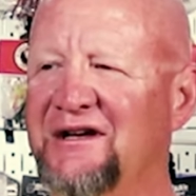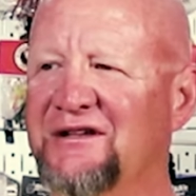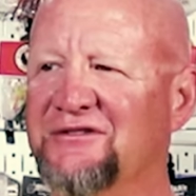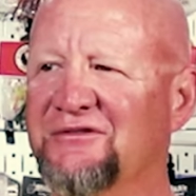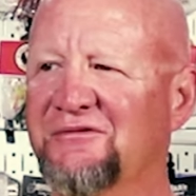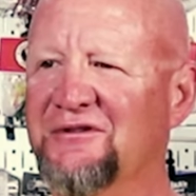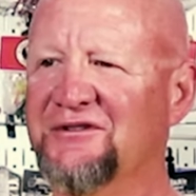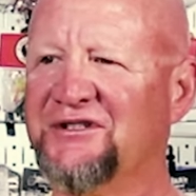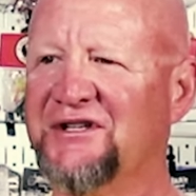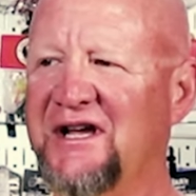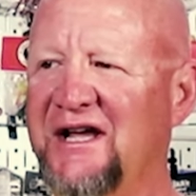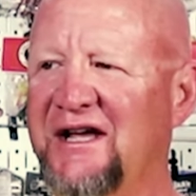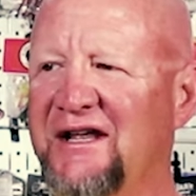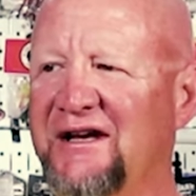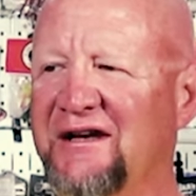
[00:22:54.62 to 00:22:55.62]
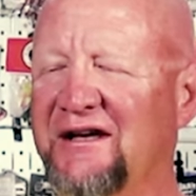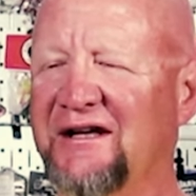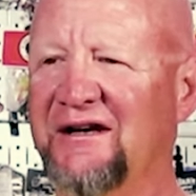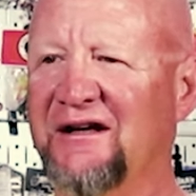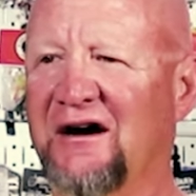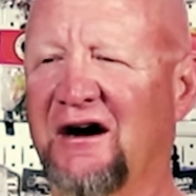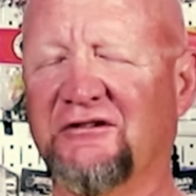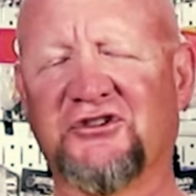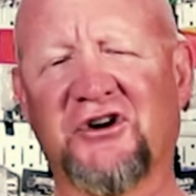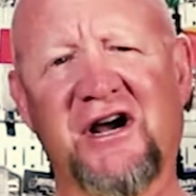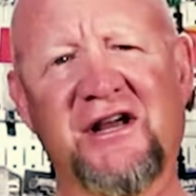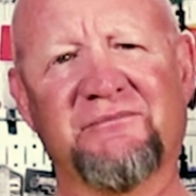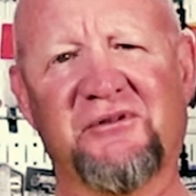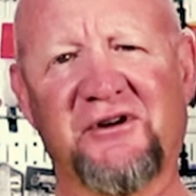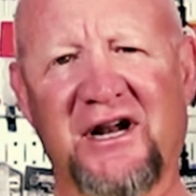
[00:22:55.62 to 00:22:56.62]
So we'll see, and I'll
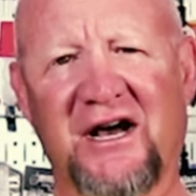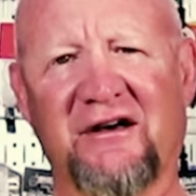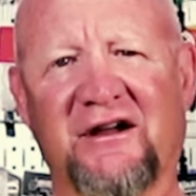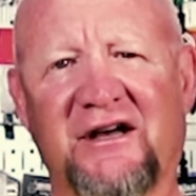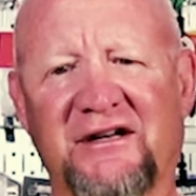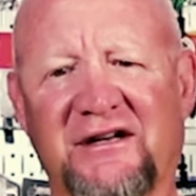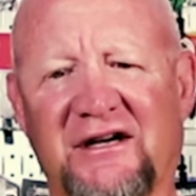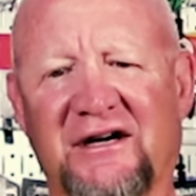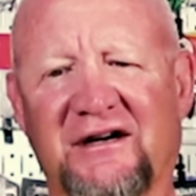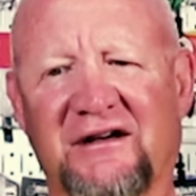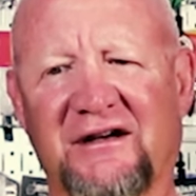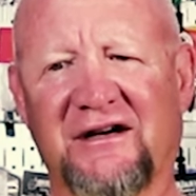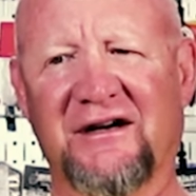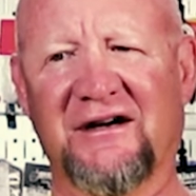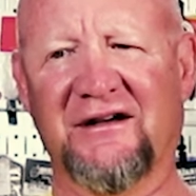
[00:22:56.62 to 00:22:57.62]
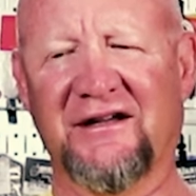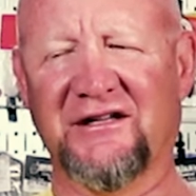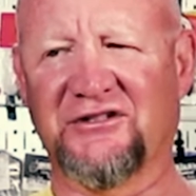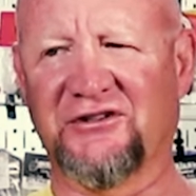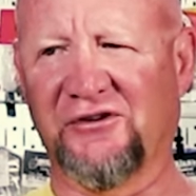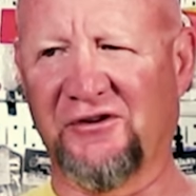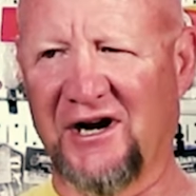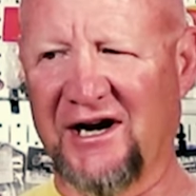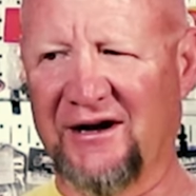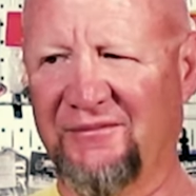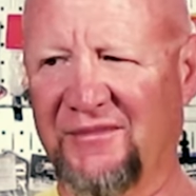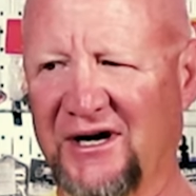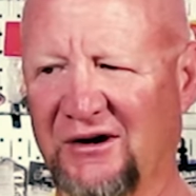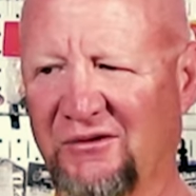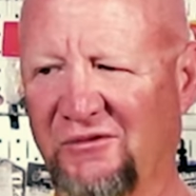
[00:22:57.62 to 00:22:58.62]
try and put out on
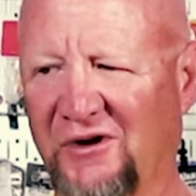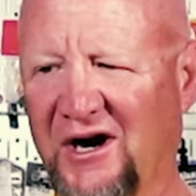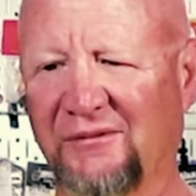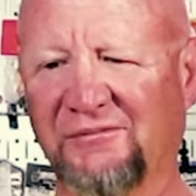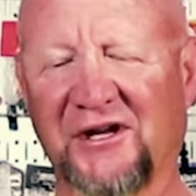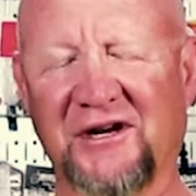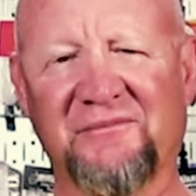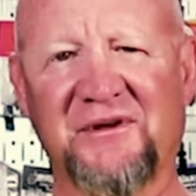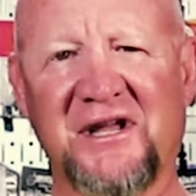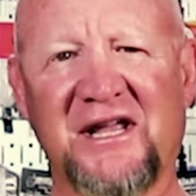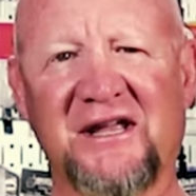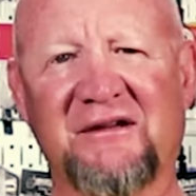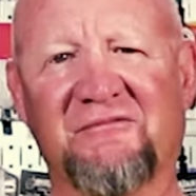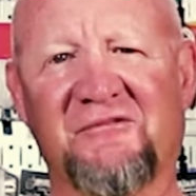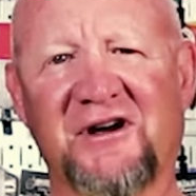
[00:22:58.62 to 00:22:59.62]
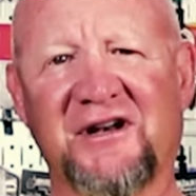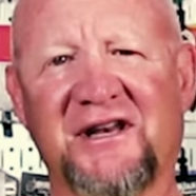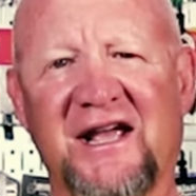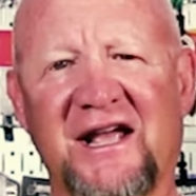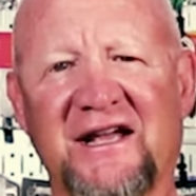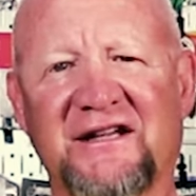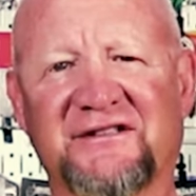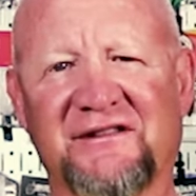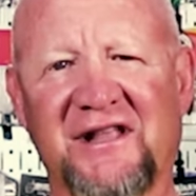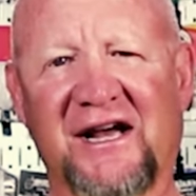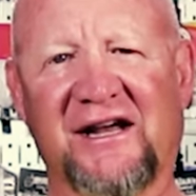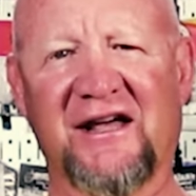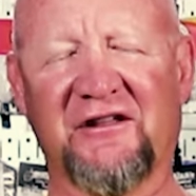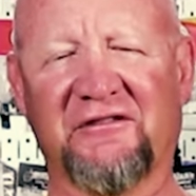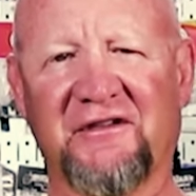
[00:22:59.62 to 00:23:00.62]
Instagram where I'm going to be, what days, and
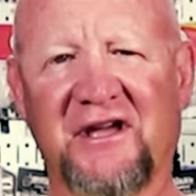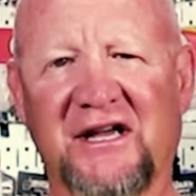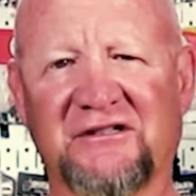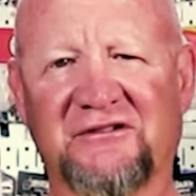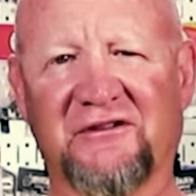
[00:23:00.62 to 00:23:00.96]
that kind of thing.